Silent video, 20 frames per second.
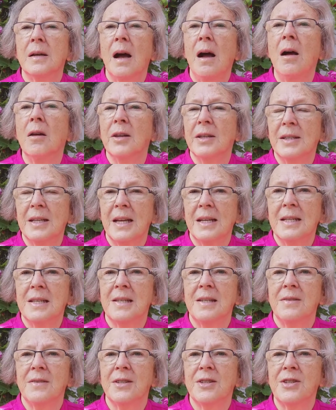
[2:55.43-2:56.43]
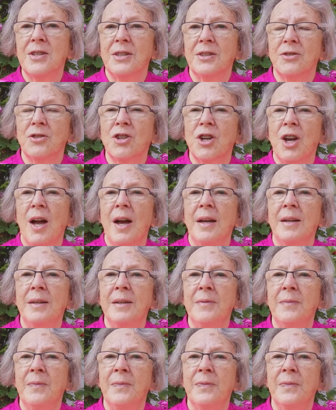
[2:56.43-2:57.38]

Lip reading: holidays in the sunshine.